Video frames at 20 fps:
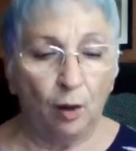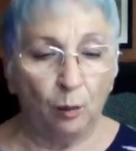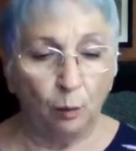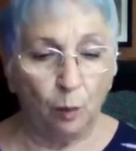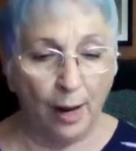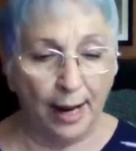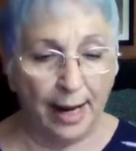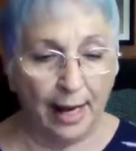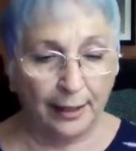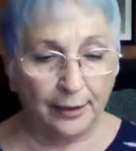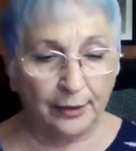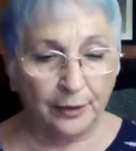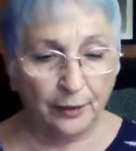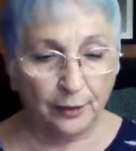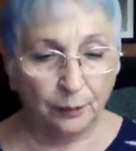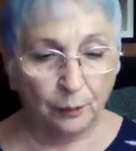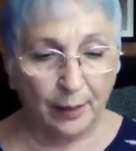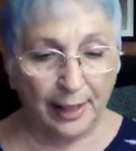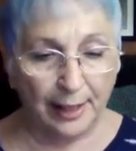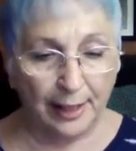way out of
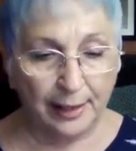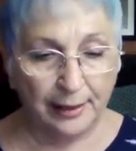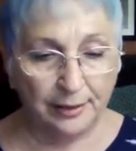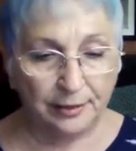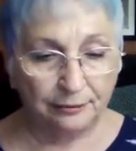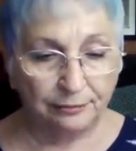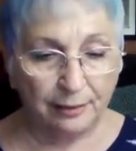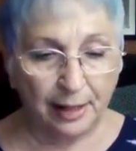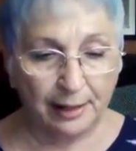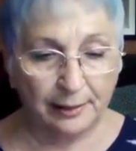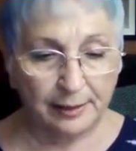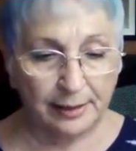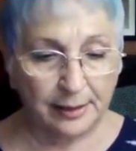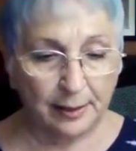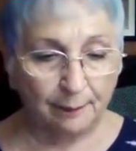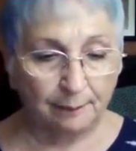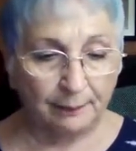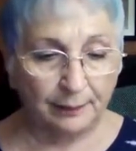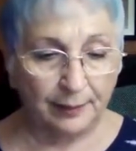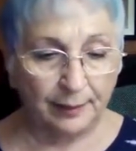your way to find
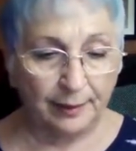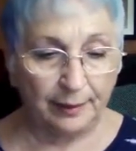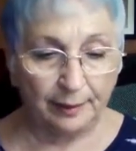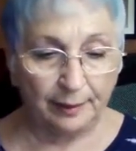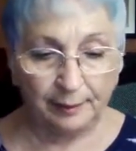something.